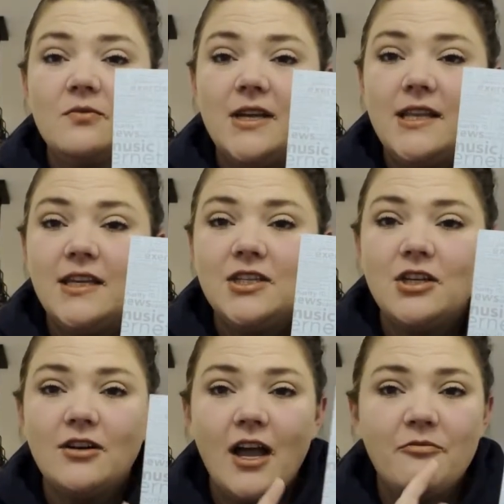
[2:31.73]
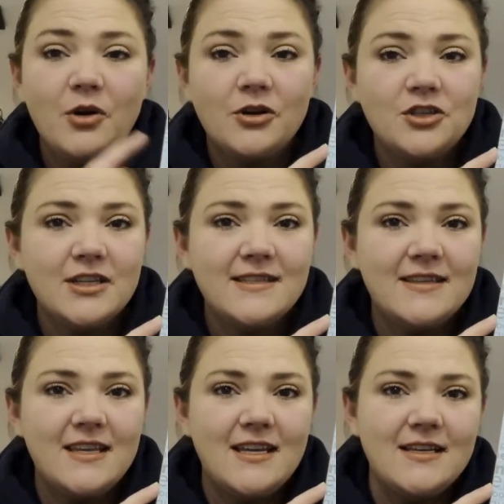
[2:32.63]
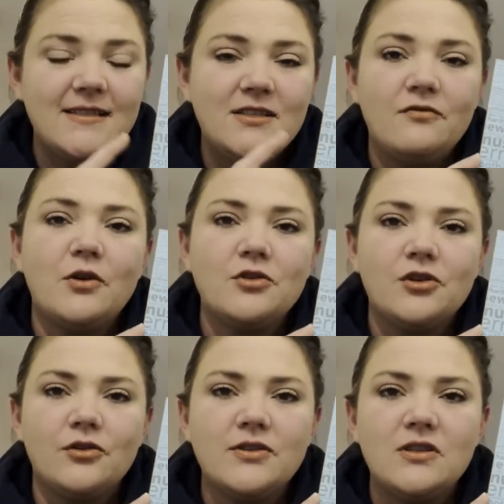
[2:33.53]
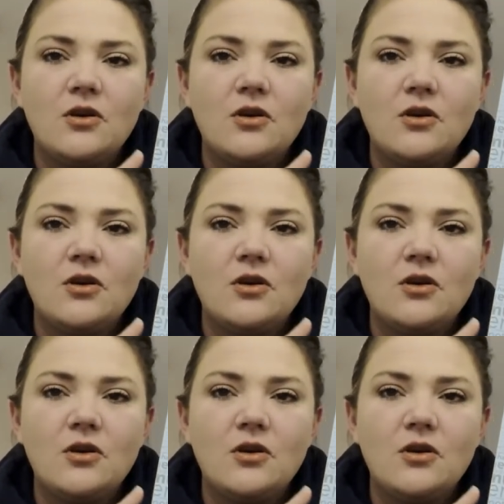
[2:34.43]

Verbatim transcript: we this year have purchased these devotionals.